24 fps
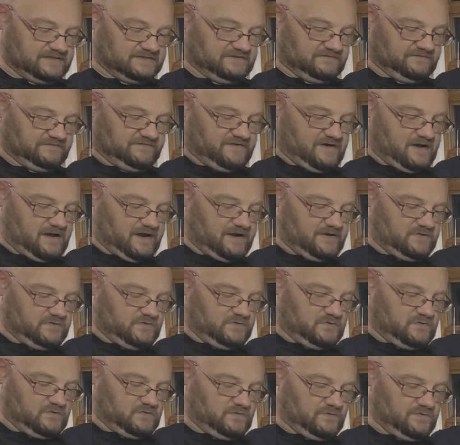of
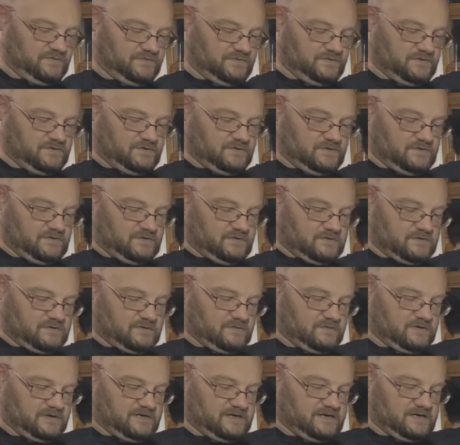vinyl or
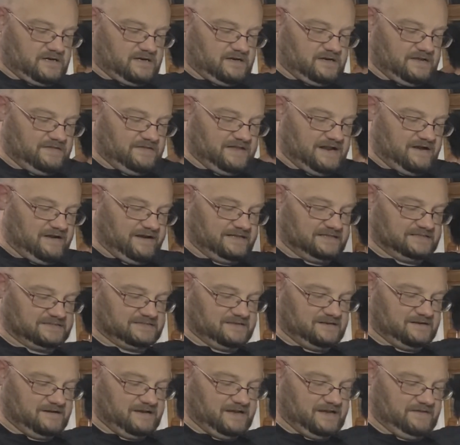whatnot. And then I'll get
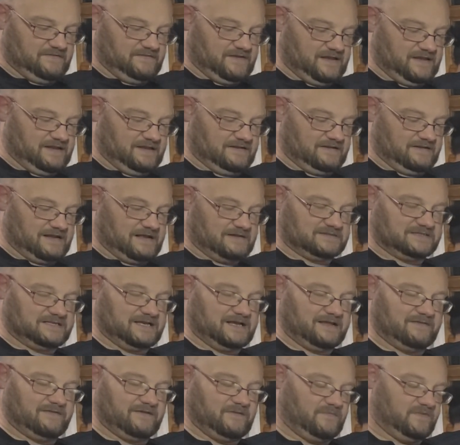some, and I'll
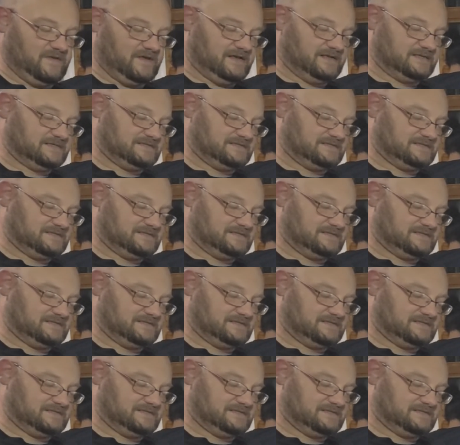tell them this,